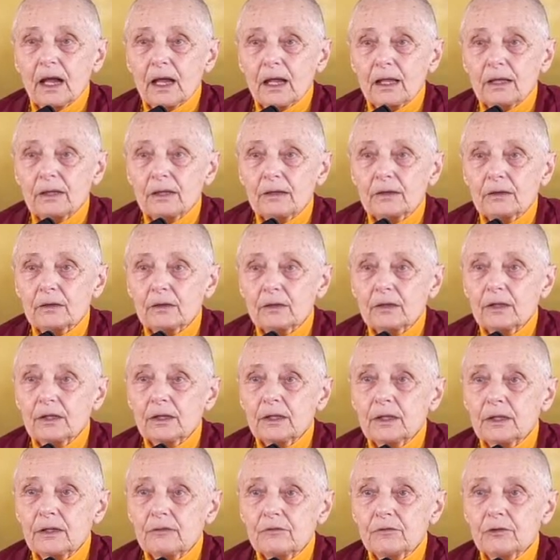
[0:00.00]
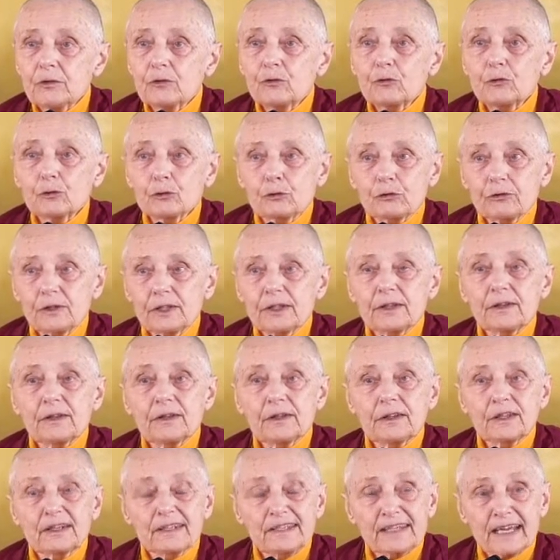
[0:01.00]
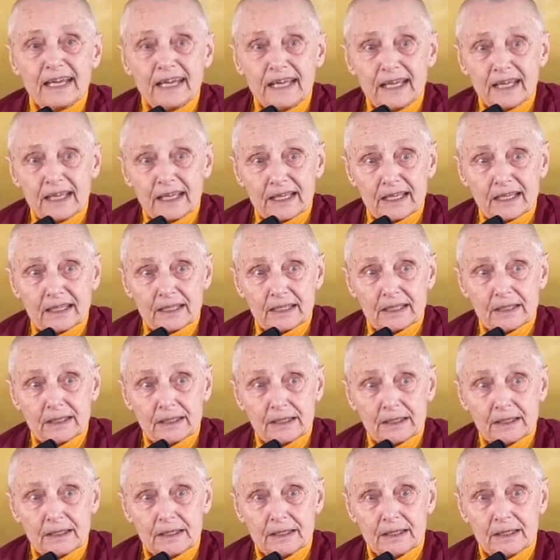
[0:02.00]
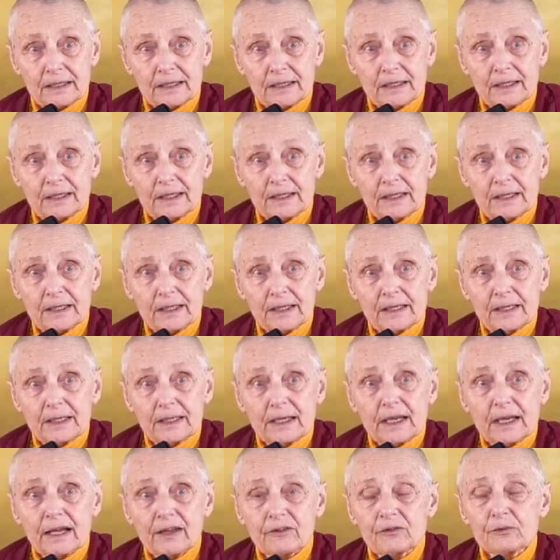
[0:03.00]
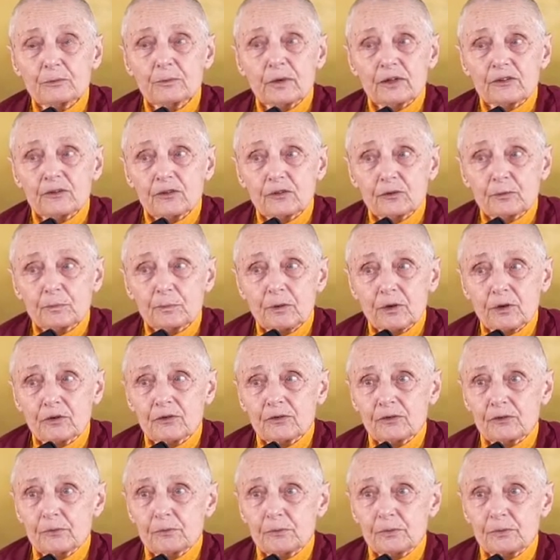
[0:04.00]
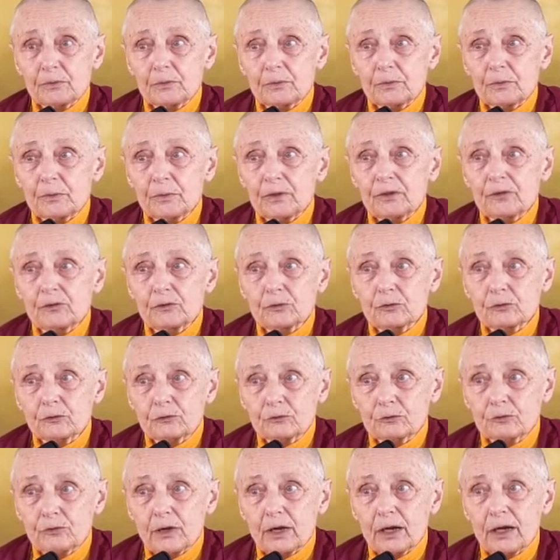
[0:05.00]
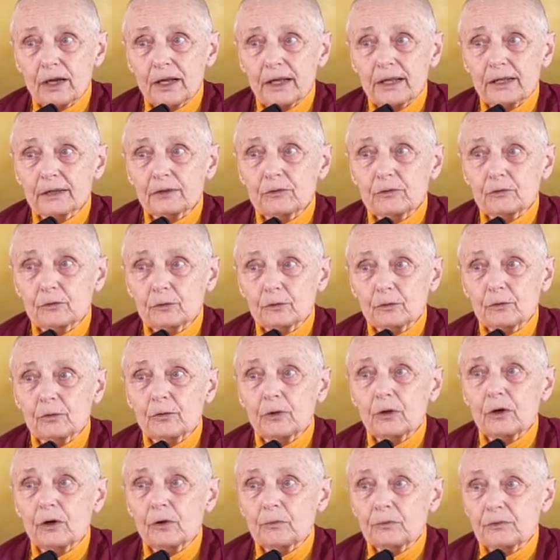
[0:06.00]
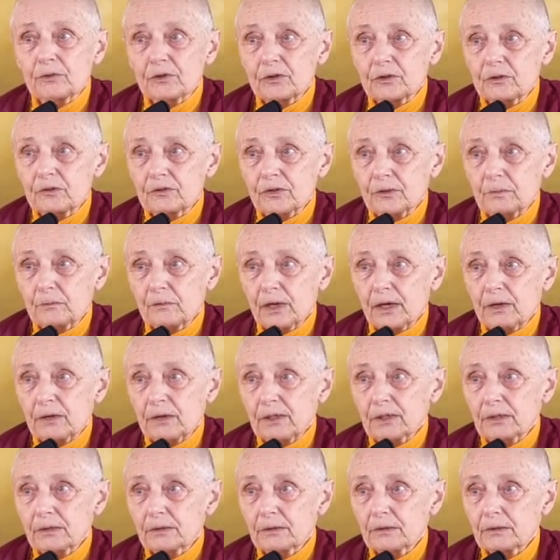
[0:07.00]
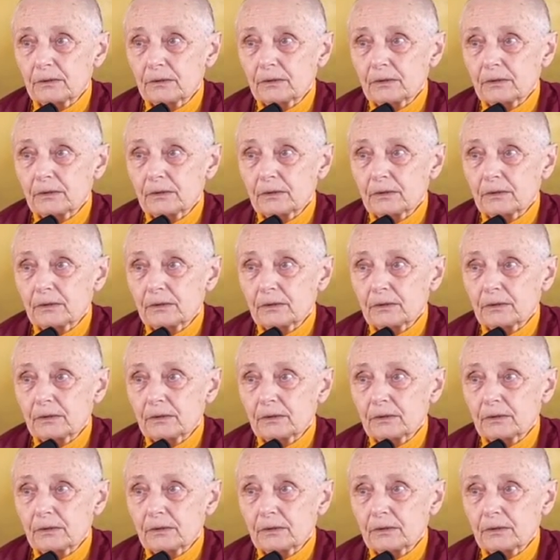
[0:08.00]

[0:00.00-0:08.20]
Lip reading: And even during the day, as much as possible, we should try to observe the mind.